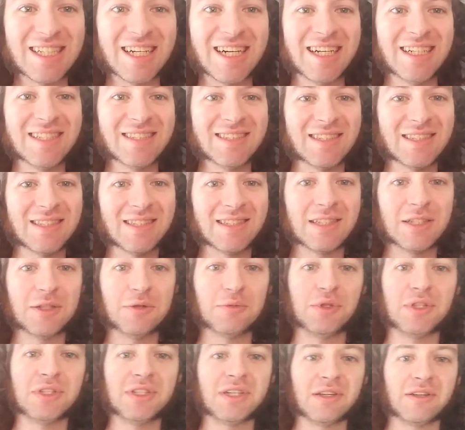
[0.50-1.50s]
guys, this is going
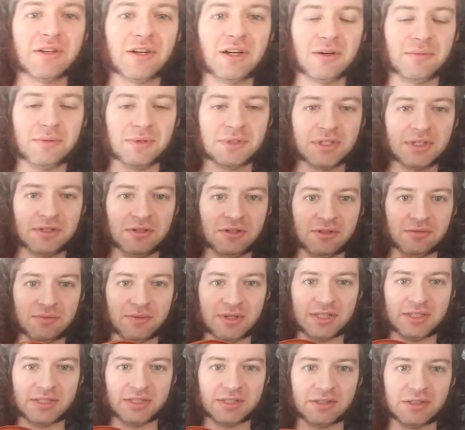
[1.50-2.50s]
to be another episode of
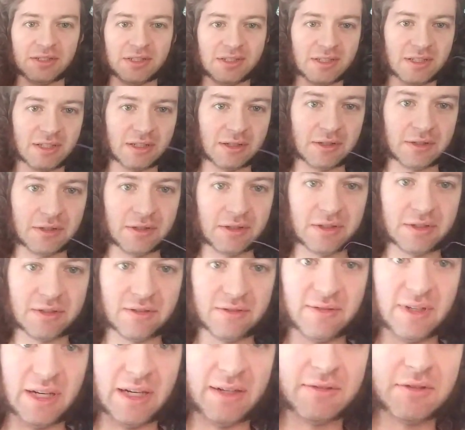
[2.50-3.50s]
my series on learning
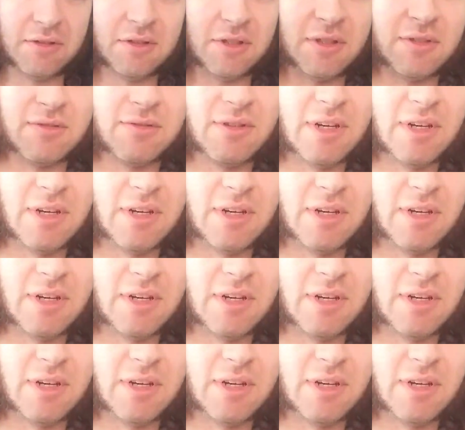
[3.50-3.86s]
the five-string